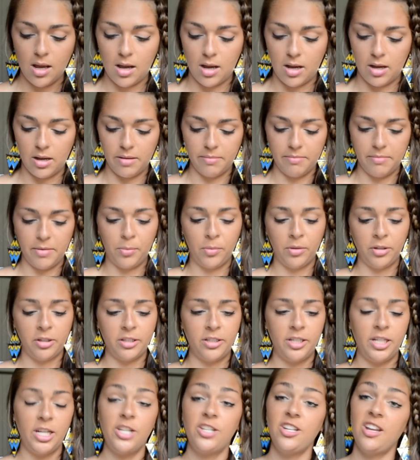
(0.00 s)
um, I went
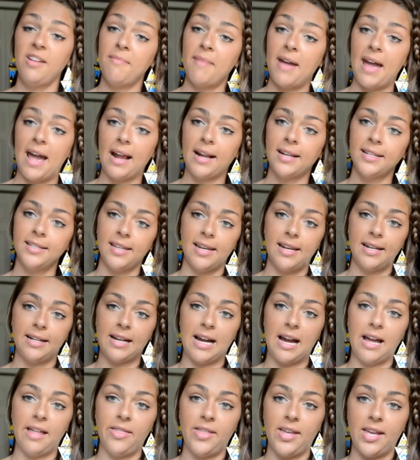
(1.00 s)
to TJ Maxx and I
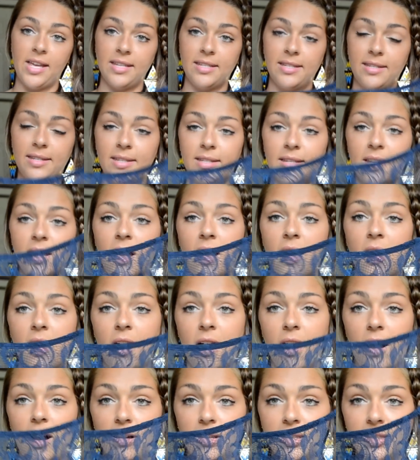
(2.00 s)
got this
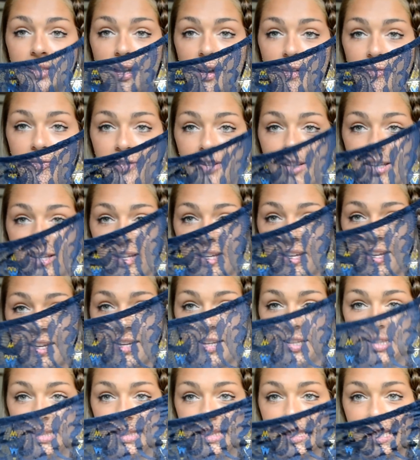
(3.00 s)

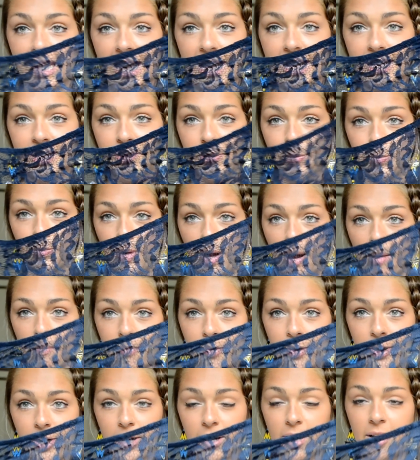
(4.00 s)
lovely lace
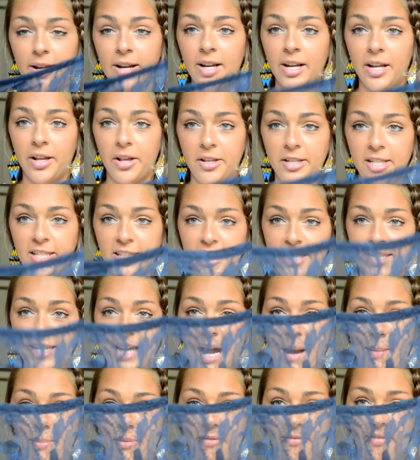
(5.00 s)
romper. This is the
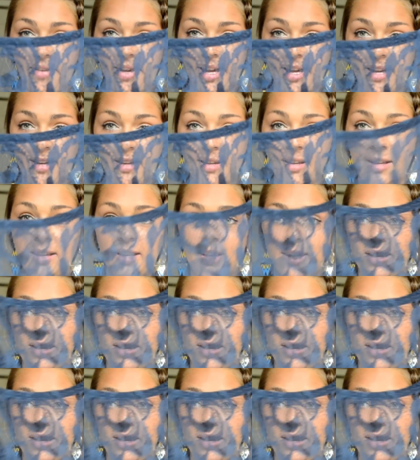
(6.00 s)
top of it.